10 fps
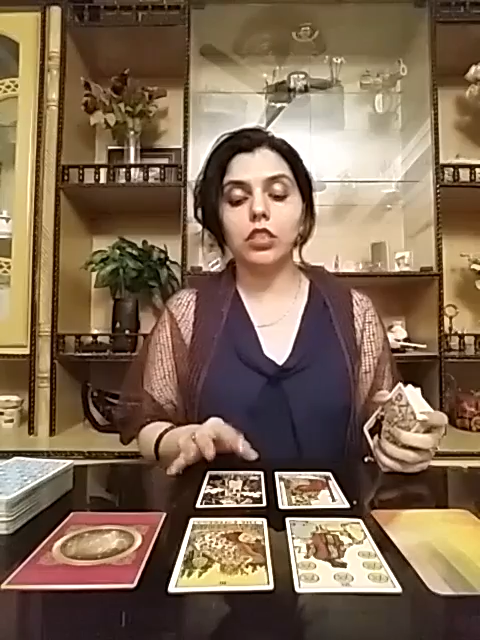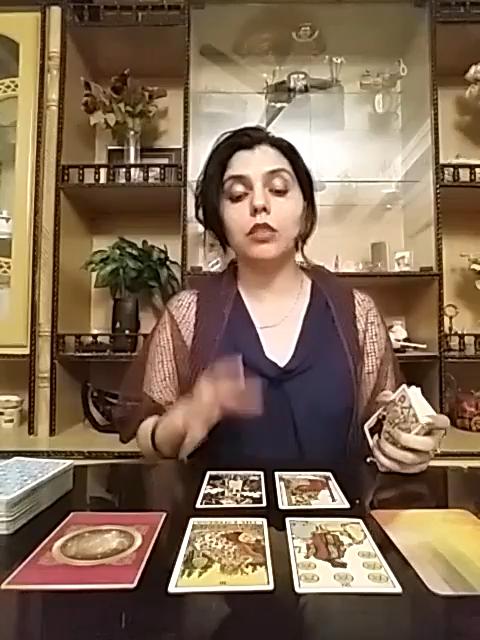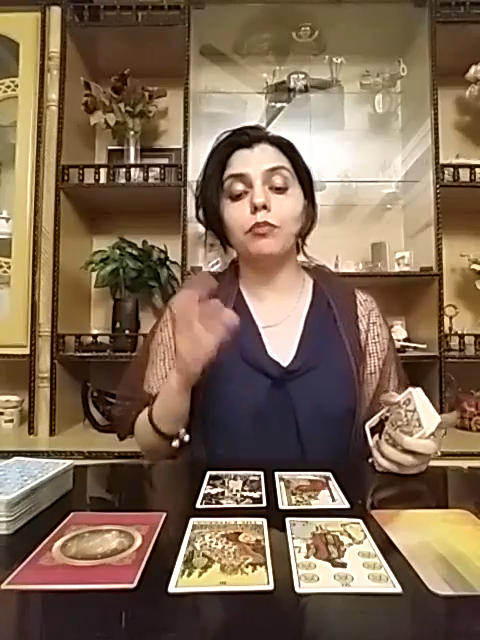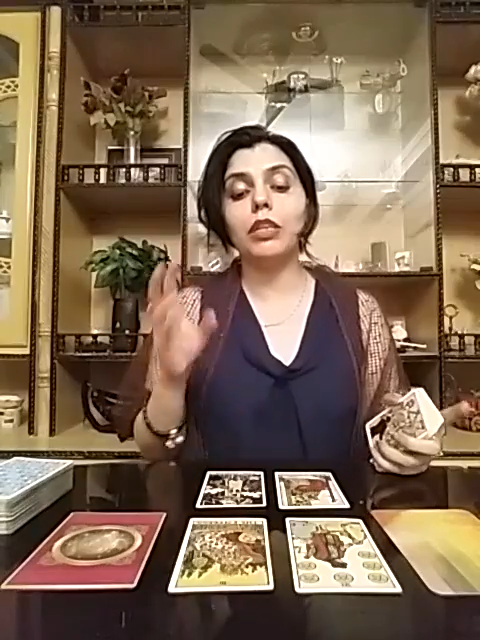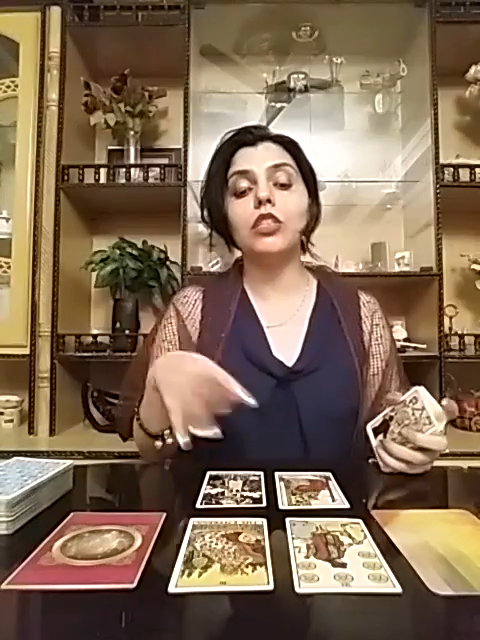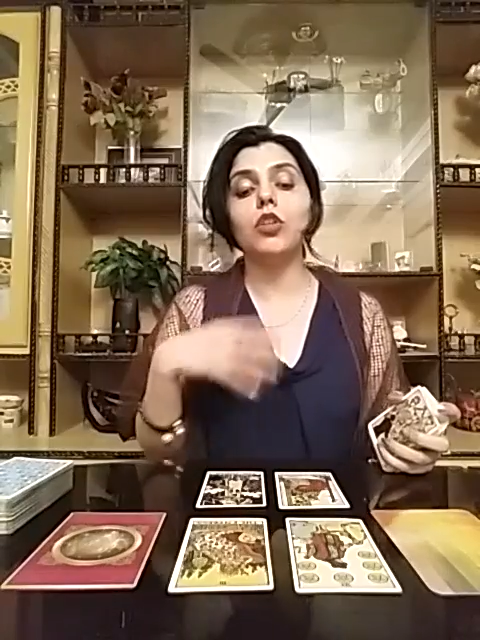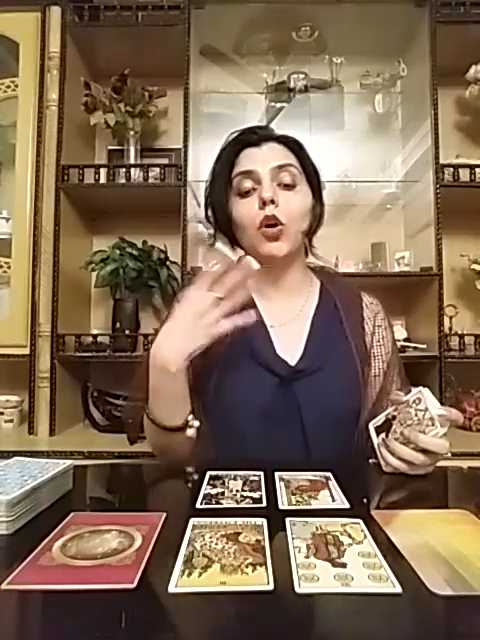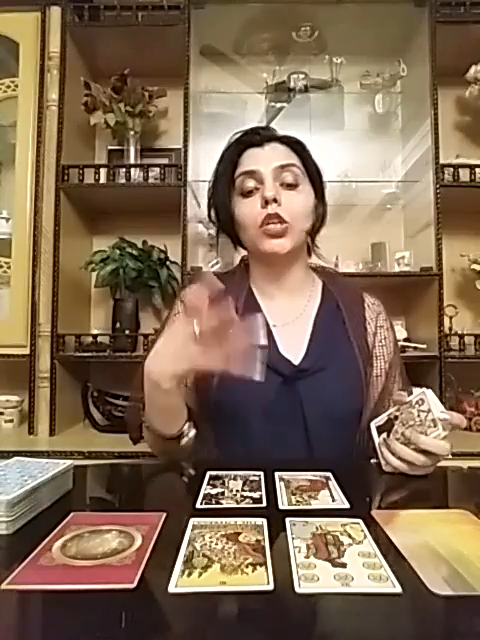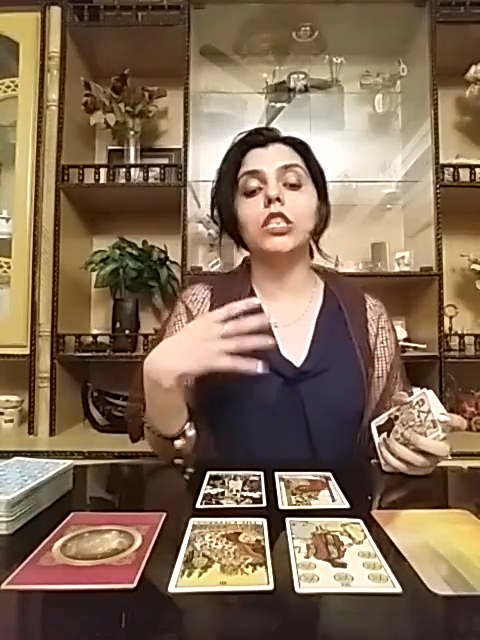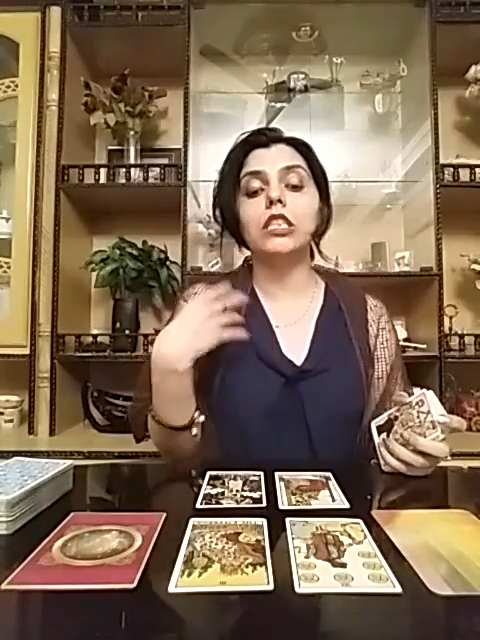say, depend
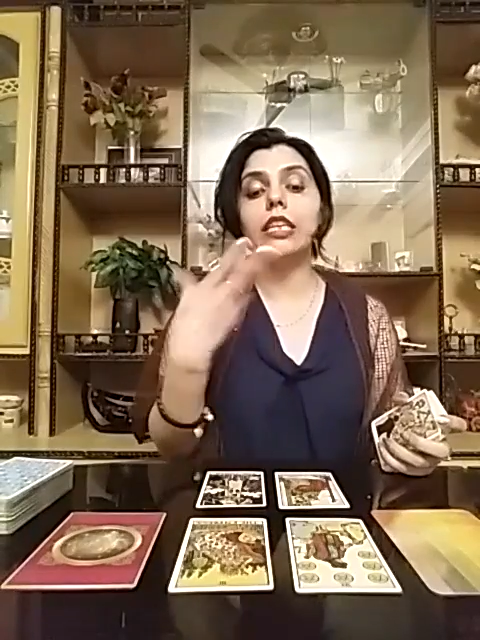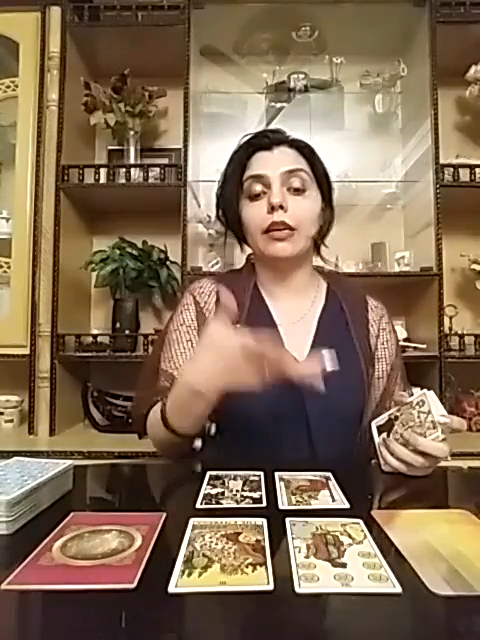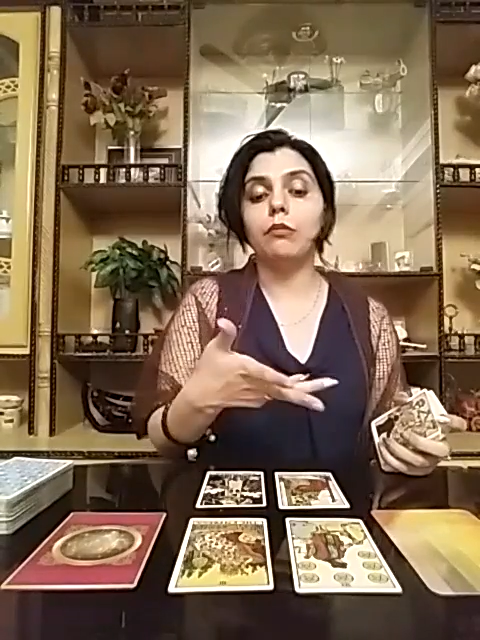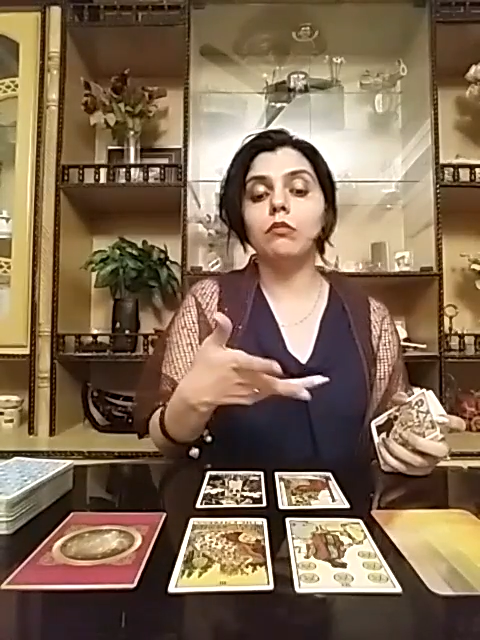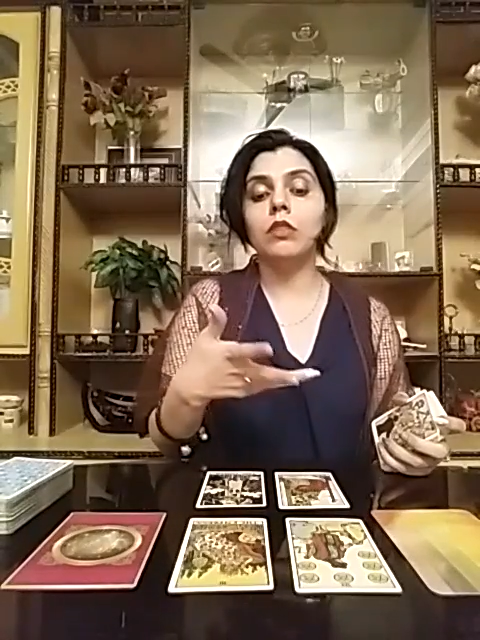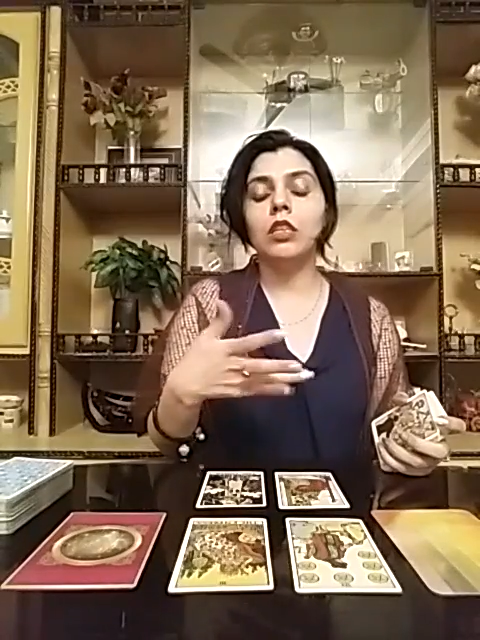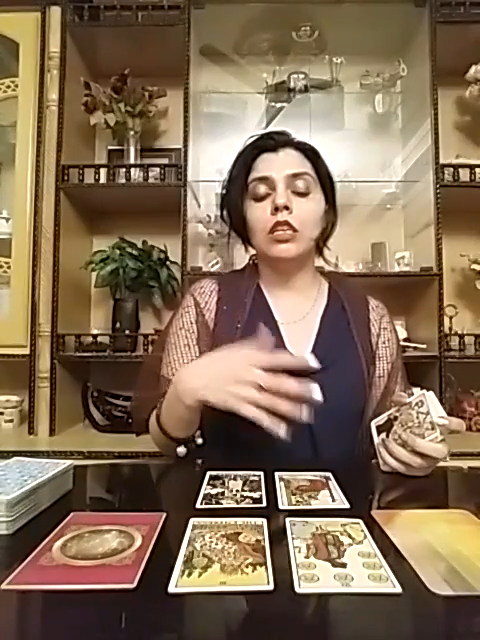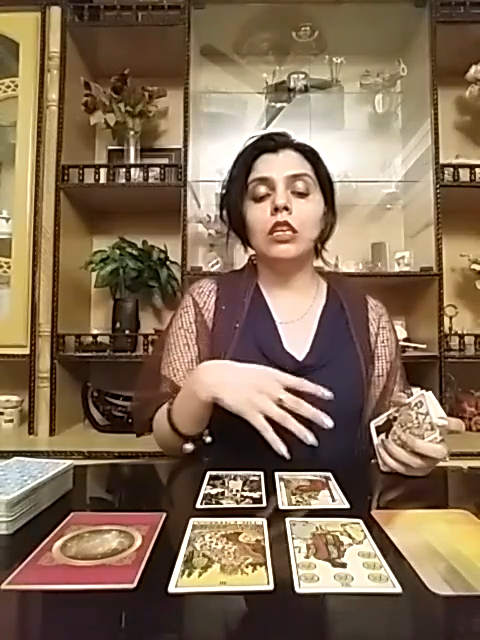on them.